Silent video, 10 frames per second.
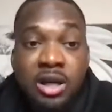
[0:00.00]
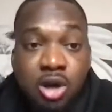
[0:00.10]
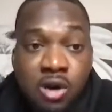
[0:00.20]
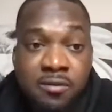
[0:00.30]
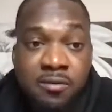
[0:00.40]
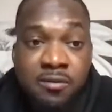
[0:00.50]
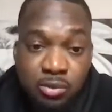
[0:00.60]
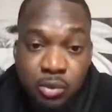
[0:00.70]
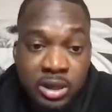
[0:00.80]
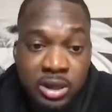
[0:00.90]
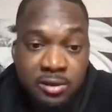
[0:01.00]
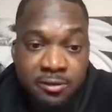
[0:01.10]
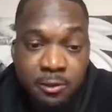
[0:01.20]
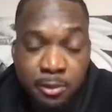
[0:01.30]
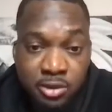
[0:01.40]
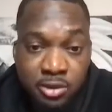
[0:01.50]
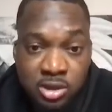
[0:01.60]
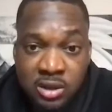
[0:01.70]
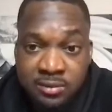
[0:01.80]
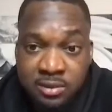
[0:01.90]
When
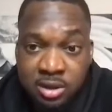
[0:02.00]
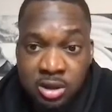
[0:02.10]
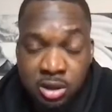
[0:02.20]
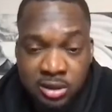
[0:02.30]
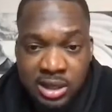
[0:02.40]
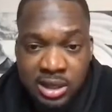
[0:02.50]
football returned after